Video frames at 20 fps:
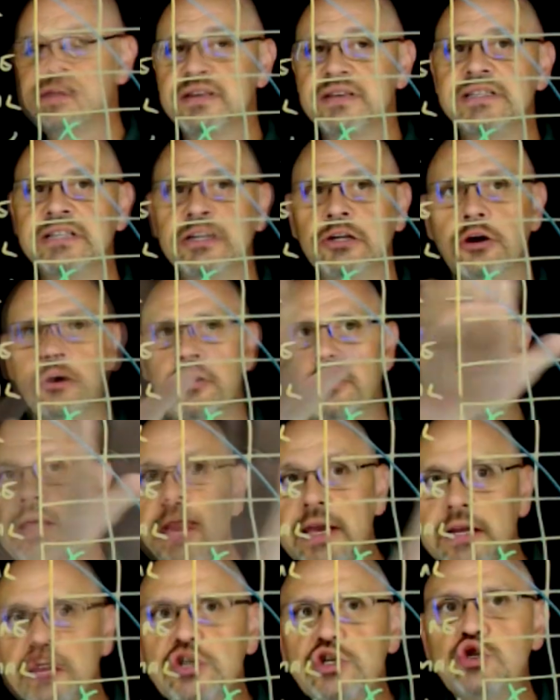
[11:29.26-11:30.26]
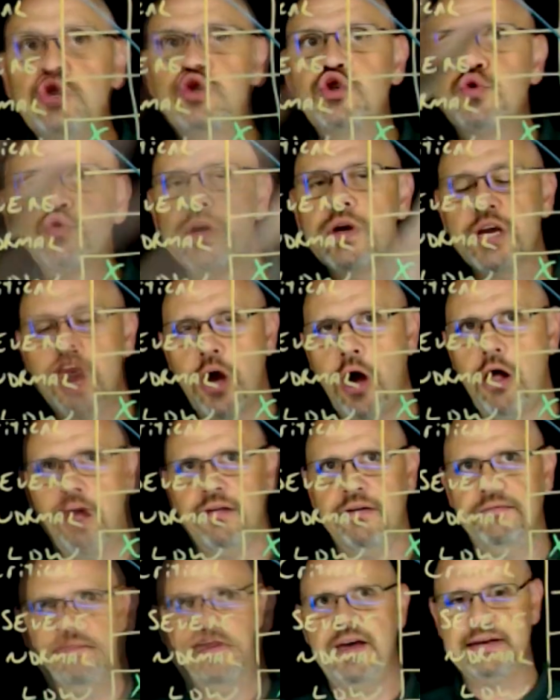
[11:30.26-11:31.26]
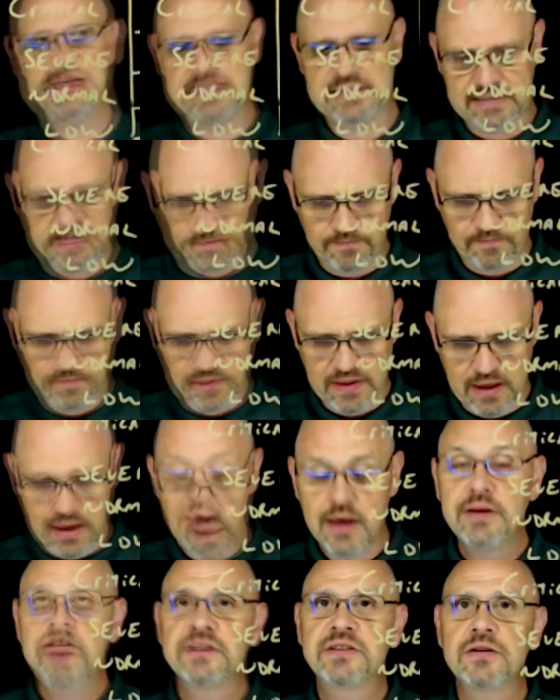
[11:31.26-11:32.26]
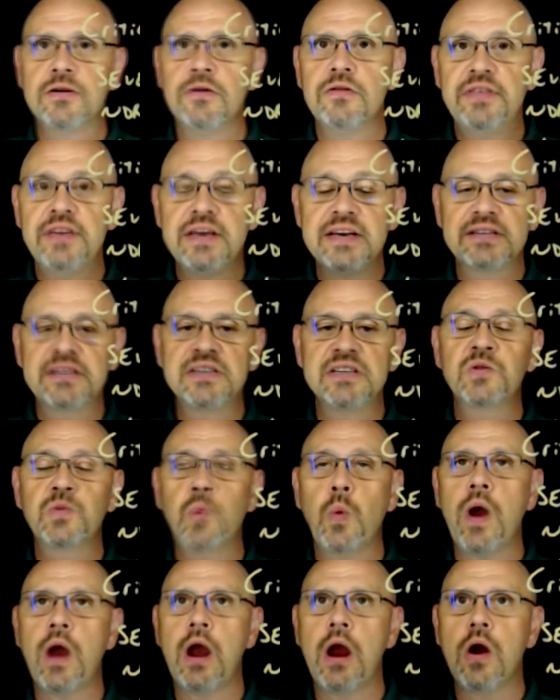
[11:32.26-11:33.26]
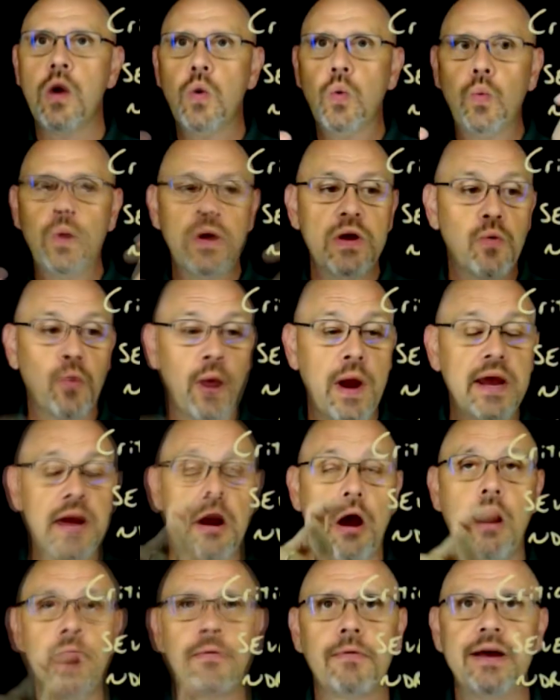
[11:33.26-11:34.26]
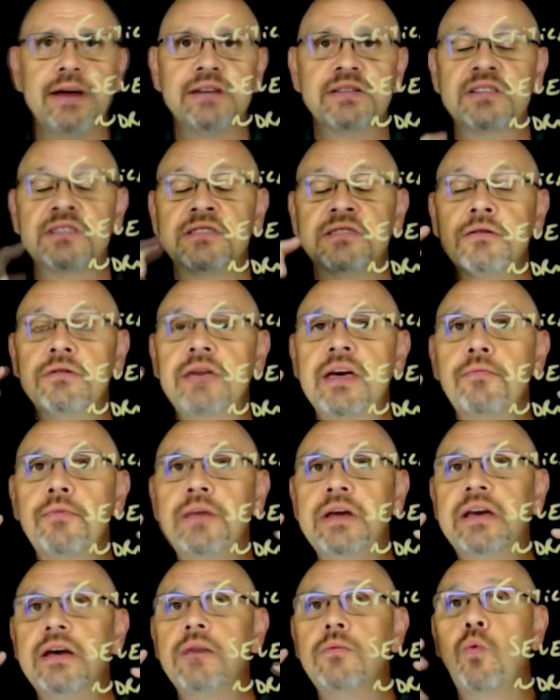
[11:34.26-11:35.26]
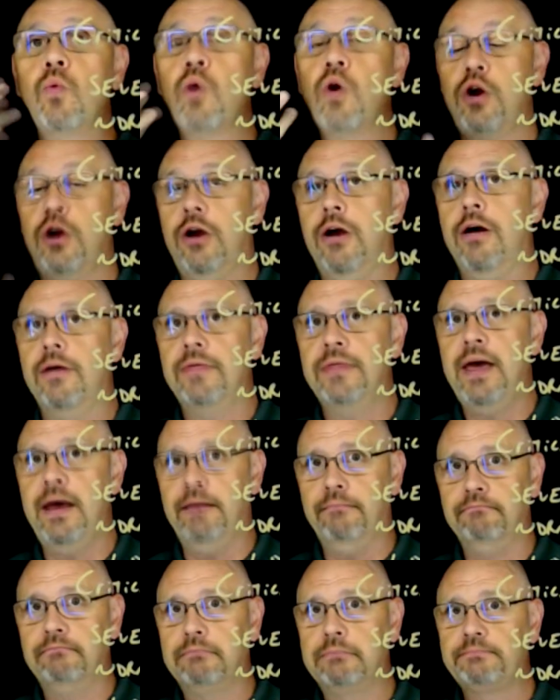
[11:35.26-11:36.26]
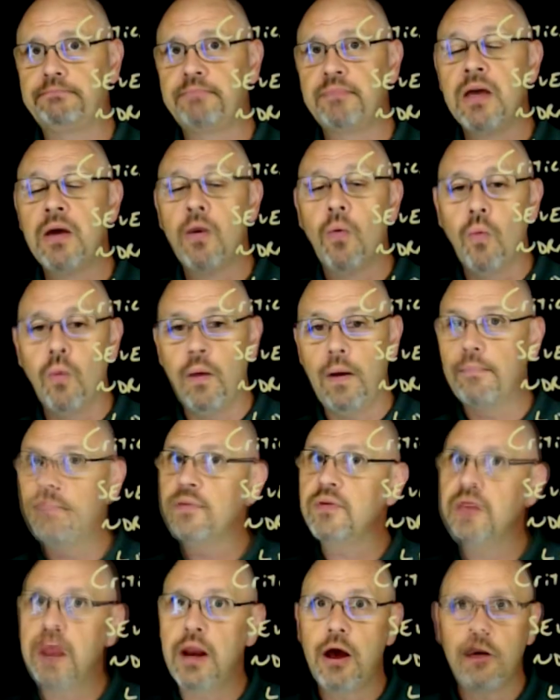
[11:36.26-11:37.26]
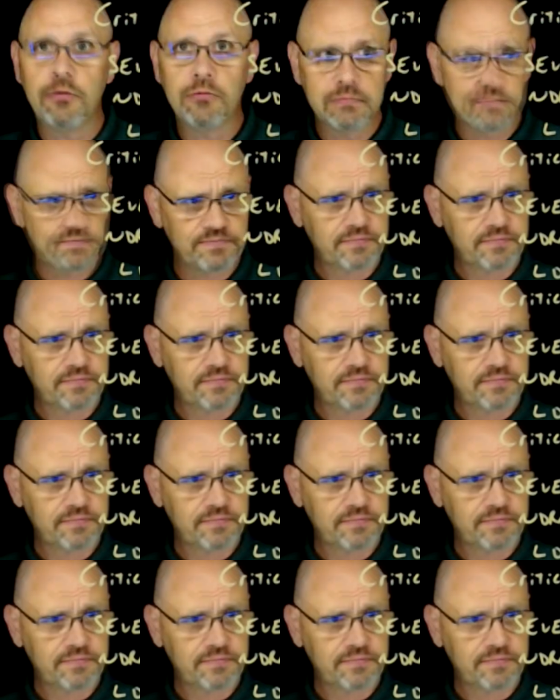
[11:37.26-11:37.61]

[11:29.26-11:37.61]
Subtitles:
is literally doing all of this. So this is where we rate our risks so then we can work on them. You know,